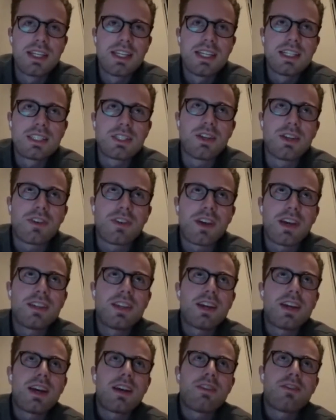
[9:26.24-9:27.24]
So I found
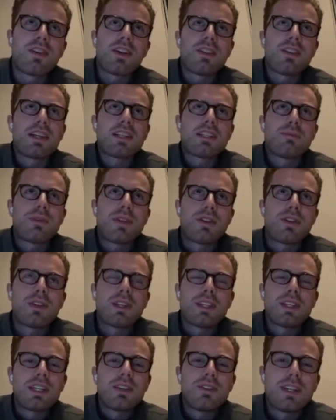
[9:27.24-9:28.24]
that to be
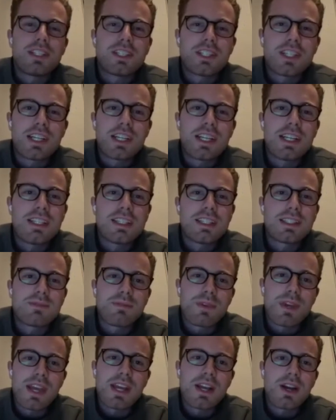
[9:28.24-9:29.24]
really enriching, and is
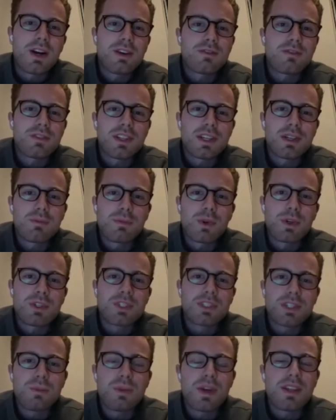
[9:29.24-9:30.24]
paying off like more
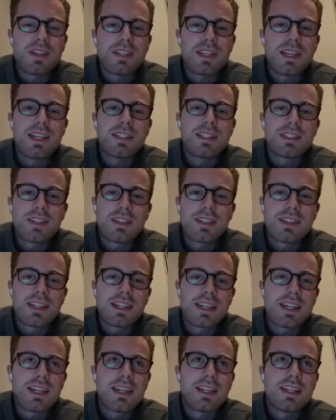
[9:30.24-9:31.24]
so by the day. So I think
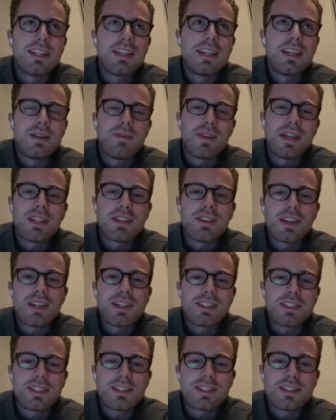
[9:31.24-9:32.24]
I made the right
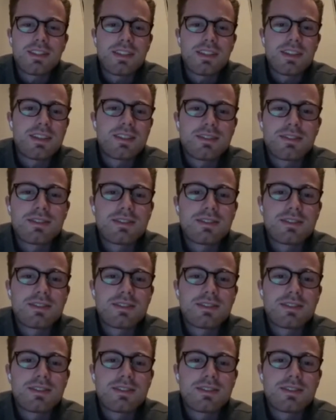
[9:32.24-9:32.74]
decision there.